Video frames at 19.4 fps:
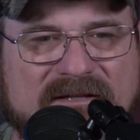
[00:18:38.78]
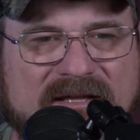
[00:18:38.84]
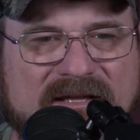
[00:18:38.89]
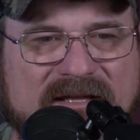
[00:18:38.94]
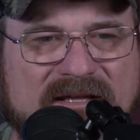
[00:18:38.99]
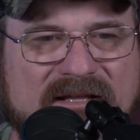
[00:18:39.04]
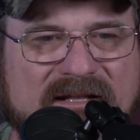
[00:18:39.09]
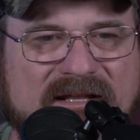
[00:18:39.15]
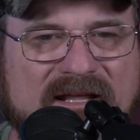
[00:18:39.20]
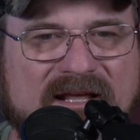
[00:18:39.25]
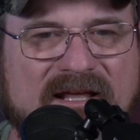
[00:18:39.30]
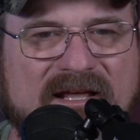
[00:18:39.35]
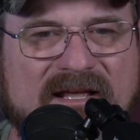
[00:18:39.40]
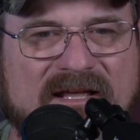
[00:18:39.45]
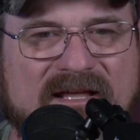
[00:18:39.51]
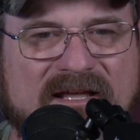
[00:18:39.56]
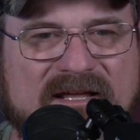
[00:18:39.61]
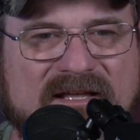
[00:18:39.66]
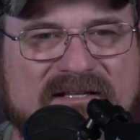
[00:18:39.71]
and
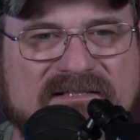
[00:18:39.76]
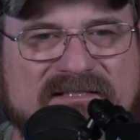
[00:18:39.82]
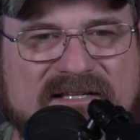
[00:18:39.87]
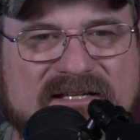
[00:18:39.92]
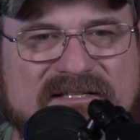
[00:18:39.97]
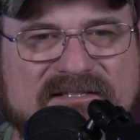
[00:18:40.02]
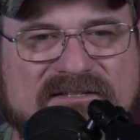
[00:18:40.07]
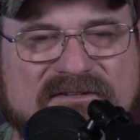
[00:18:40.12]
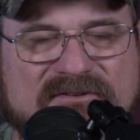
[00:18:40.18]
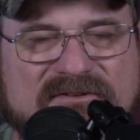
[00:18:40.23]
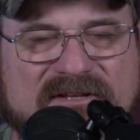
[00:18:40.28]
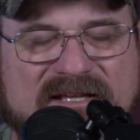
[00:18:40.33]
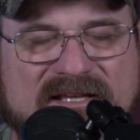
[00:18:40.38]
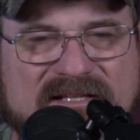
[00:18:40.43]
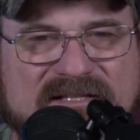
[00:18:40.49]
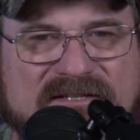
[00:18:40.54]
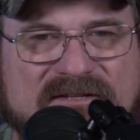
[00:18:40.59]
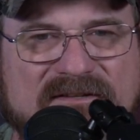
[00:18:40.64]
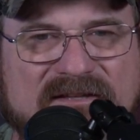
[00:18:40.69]
it's easier to
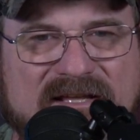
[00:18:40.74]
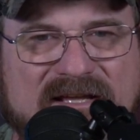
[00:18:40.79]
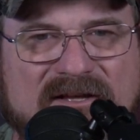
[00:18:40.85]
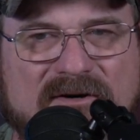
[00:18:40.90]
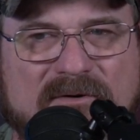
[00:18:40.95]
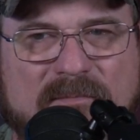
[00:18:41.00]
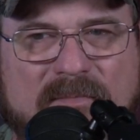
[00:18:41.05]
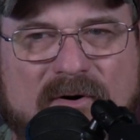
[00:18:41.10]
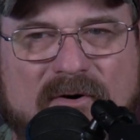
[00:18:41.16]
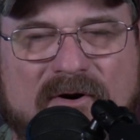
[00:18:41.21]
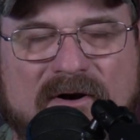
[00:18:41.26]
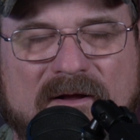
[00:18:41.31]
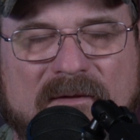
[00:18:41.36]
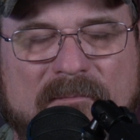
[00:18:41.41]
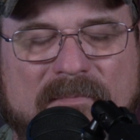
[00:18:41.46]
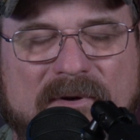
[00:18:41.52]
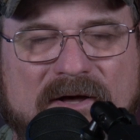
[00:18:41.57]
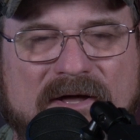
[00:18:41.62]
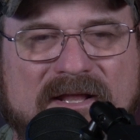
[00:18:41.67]
get to the inner bark.
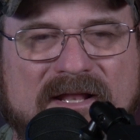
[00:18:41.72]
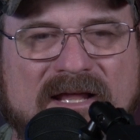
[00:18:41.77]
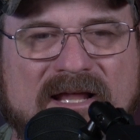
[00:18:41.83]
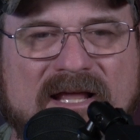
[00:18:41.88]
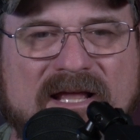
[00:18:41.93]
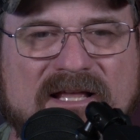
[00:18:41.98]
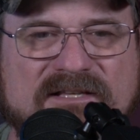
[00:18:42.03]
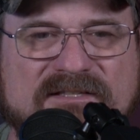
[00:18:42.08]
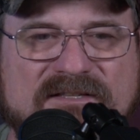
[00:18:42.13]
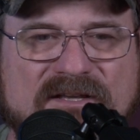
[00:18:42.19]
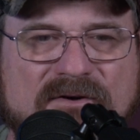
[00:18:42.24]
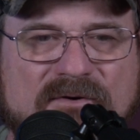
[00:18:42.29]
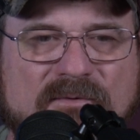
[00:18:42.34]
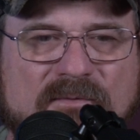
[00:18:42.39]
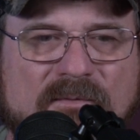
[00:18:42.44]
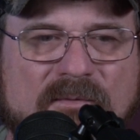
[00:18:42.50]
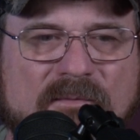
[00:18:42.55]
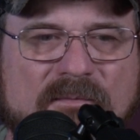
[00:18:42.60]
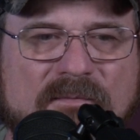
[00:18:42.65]
But
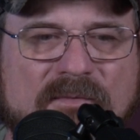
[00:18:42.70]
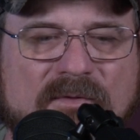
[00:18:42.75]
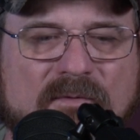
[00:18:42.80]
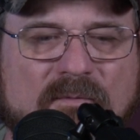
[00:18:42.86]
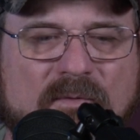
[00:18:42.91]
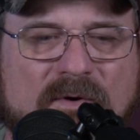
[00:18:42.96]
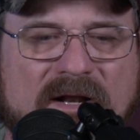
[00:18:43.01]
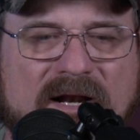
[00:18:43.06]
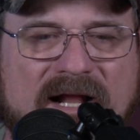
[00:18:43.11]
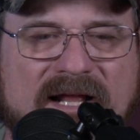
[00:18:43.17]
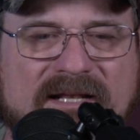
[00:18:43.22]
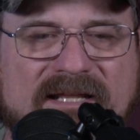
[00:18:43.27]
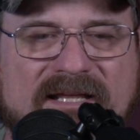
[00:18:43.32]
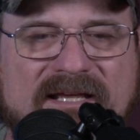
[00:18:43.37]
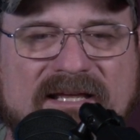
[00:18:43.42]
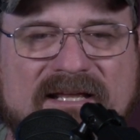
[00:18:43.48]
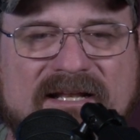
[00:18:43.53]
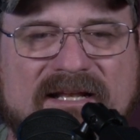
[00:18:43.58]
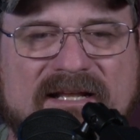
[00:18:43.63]
so what I
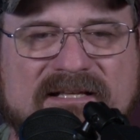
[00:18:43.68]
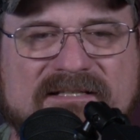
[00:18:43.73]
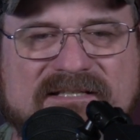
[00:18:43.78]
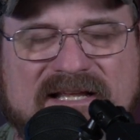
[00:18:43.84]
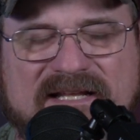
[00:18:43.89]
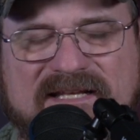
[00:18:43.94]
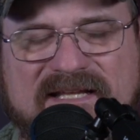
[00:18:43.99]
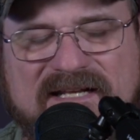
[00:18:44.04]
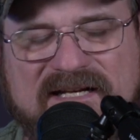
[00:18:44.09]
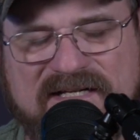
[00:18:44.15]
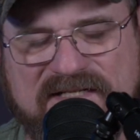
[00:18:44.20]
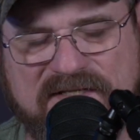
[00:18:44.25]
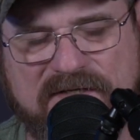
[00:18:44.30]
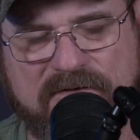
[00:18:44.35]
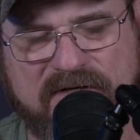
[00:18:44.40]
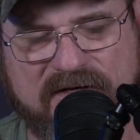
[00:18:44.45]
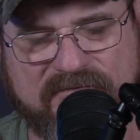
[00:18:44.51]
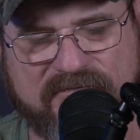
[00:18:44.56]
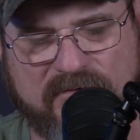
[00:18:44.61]
did is I did it
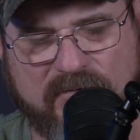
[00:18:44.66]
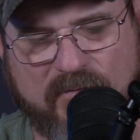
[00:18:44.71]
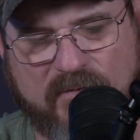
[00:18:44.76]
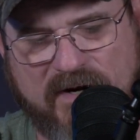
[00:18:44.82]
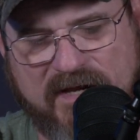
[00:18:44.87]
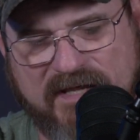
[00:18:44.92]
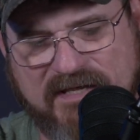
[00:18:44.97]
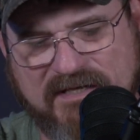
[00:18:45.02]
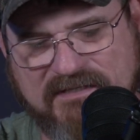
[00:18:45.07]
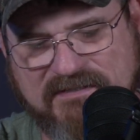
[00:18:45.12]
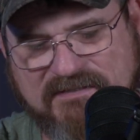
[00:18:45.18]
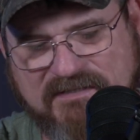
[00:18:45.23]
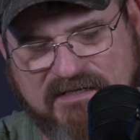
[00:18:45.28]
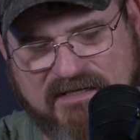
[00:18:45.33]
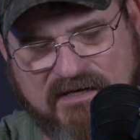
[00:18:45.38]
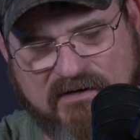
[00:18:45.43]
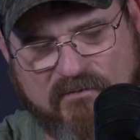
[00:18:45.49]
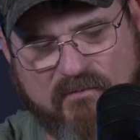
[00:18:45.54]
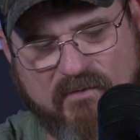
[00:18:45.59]
2 different ways.
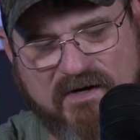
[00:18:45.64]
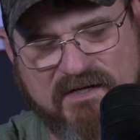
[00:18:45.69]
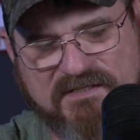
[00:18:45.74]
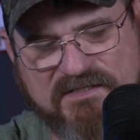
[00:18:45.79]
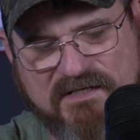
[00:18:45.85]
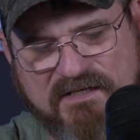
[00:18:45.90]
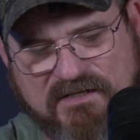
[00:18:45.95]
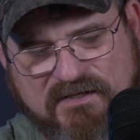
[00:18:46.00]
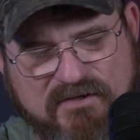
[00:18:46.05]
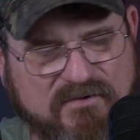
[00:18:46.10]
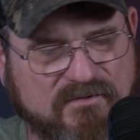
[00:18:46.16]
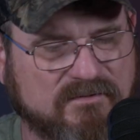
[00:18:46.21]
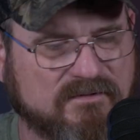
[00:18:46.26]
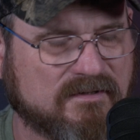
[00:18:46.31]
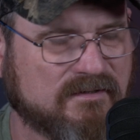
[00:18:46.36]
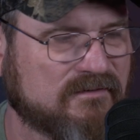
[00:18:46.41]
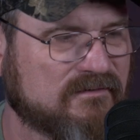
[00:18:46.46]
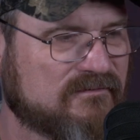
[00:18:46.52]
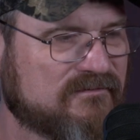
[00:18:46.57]
I watched a
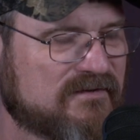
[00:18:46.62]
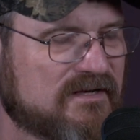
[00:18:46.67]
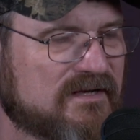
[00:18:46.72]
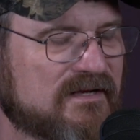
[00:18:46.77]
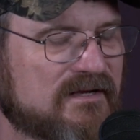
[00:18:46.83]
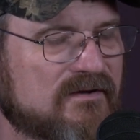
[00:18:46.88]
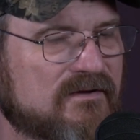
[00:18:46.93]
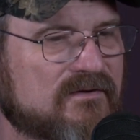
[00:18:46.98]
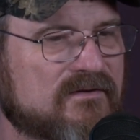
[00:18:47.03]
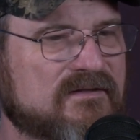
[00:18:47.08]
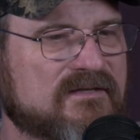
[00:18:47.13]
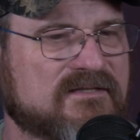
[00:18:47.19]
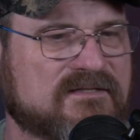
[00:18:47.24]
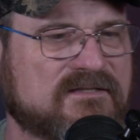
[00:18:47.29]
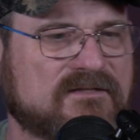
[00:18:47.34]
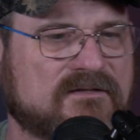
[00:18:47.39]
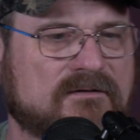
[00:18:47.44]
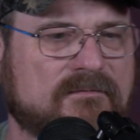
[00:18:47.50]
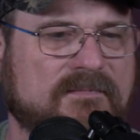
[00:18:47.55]
YouTube video of this
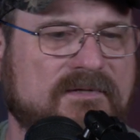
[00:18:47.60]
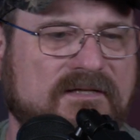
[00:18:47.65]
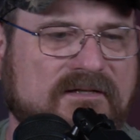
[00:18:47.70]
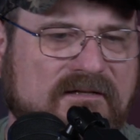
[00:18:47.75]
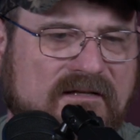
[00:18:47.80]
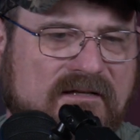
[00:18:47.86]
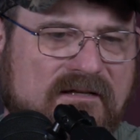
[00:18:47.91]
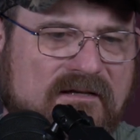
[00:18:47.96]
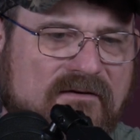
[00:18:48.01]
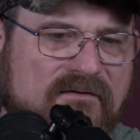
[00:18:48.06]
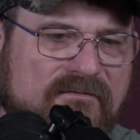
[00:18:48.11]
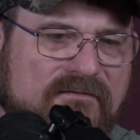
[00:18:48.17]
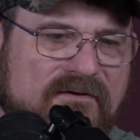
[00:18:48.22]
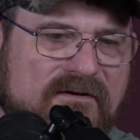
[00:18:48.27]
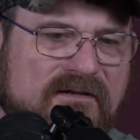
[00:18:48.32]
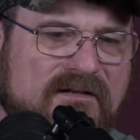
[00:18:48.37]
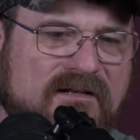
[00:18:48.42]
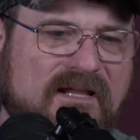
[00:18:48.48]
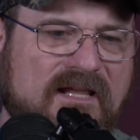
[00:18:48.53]
gentleman
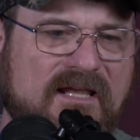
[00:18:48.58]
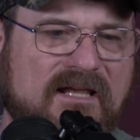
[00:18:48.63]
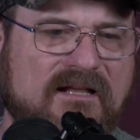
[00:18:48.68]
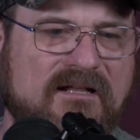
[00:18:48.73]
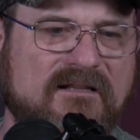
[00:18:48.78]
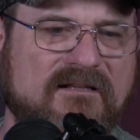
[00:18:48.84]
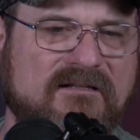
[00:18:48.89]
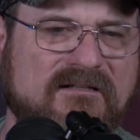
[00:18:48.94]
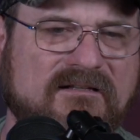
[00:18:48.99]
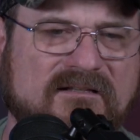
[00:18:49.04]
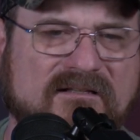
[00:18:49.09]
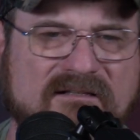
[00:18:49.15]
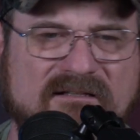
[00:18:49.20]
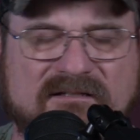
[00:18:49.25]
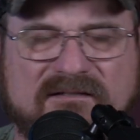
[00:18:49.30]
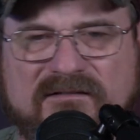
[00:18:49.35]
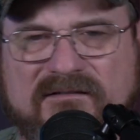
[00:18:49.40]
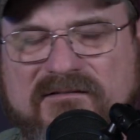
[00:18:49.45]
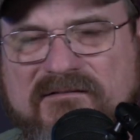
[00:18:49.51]
over in
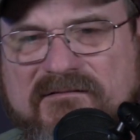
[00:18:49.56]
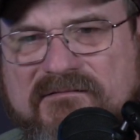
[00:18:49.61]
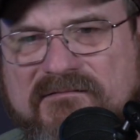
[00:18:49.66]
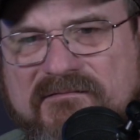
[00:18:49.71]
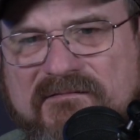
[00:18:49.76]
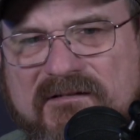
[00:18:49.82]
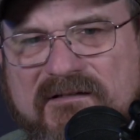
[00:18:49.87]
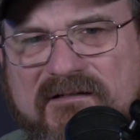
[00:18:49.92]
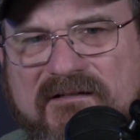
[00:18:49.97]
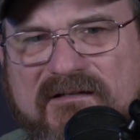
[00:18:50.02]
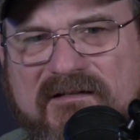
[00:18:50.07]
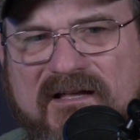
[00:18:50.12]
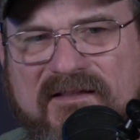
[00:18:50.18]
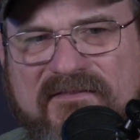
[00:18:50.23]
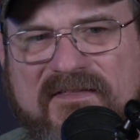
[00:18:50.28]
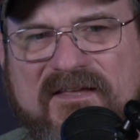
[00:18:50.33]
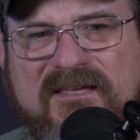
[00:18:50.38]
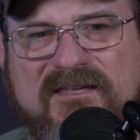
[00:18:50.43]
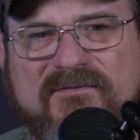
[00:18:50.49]
England, or I
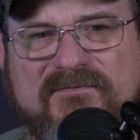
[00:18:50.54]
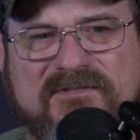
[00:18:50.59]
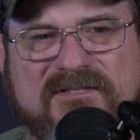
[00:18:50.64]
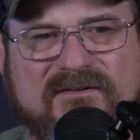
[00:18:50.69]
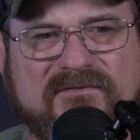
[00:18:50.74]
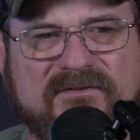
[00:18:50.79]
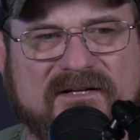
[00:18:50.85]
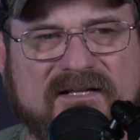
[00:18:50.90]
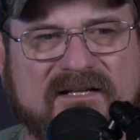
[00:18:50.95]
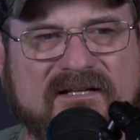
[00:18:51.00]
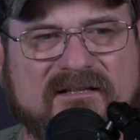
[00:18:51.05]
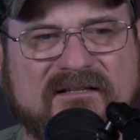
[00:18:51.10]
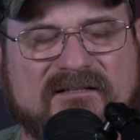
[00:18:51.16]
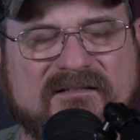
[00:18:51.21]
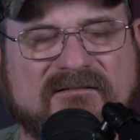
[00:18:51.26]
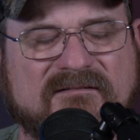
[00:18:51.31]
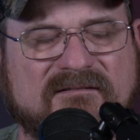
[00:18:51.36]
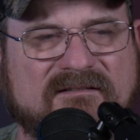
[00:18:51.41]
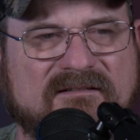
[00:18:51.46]
think he was over in
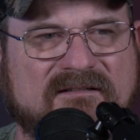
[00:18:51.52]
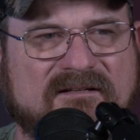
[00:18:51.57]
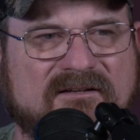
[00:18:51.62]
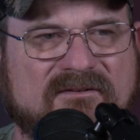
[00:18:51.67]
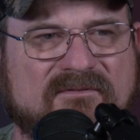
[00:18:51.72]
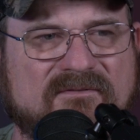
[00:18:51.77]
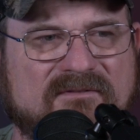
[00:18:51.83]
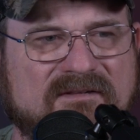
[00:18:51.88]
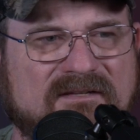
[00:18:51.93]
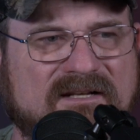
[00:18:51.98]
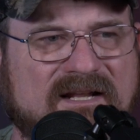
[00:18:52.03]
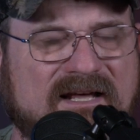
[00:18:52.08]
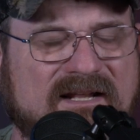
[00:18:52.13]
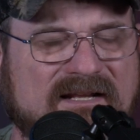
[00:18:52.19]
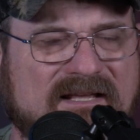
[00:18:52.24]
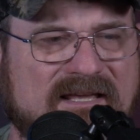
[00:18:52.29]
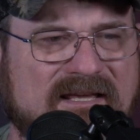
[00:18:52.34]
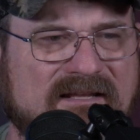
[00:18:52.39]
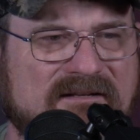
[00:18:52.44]
England, the
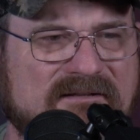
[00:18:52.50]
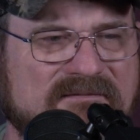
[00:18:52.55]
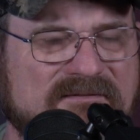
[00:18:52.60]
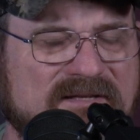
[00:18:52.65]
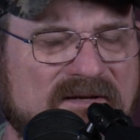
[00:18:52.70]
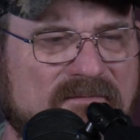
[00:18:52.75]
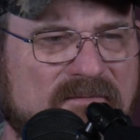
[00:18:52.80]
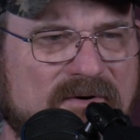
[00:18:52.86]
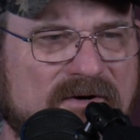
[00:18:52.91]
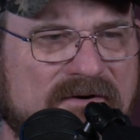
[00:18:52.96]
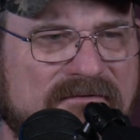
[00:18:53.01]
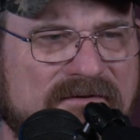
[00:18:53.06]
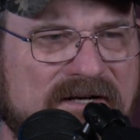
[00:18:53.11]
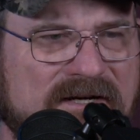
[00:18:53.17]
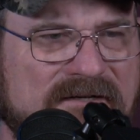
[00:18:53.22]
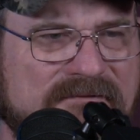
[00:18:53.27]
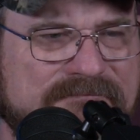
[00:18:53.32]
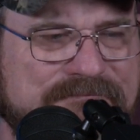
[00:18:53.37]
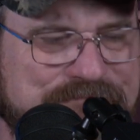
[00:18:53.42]
United Kingdom, somewhere over
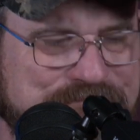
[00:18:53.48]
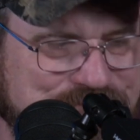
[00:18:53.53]
there,